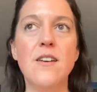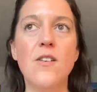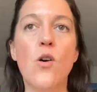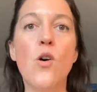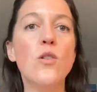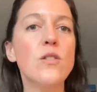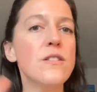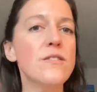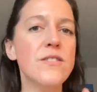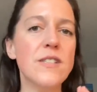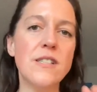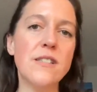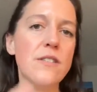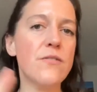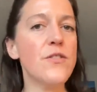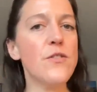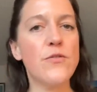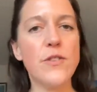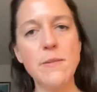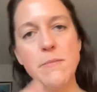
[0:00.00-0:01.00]
all of these
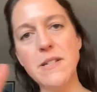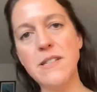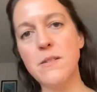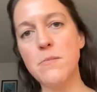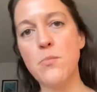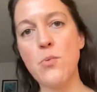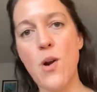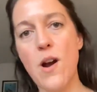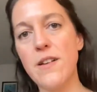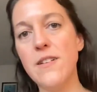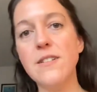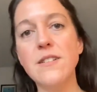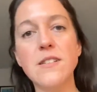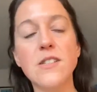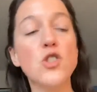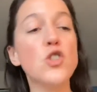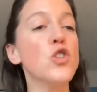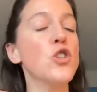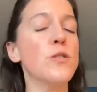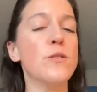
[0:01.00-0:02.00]
different freebies and
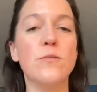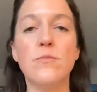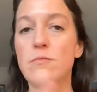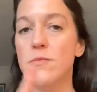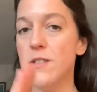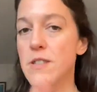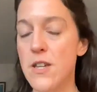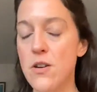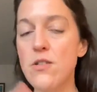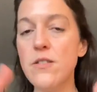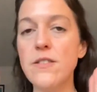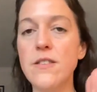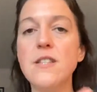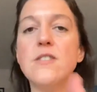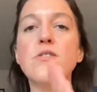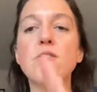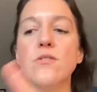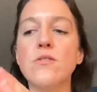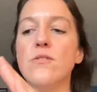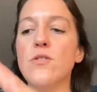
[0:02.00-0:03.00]
products took there
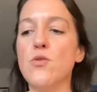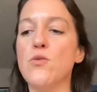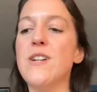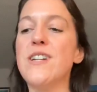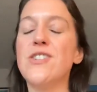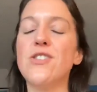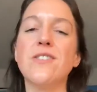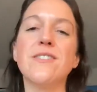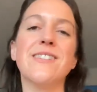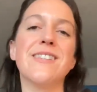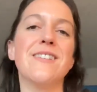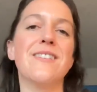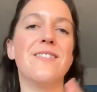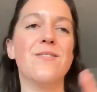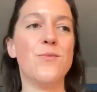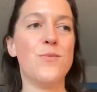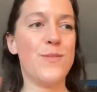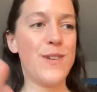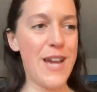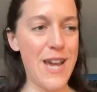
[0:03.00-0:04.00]
these are creations that
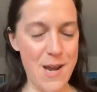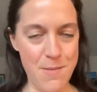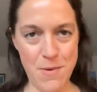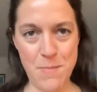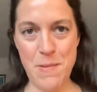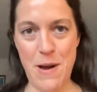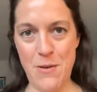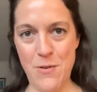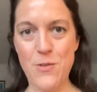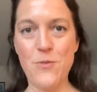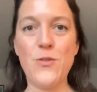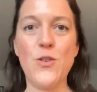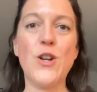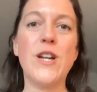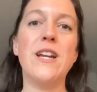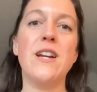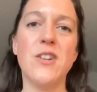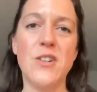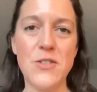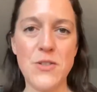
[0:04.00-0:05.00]
came about over
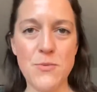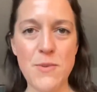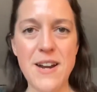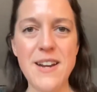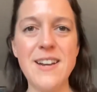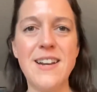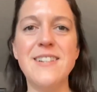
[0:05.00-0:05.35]
years, right?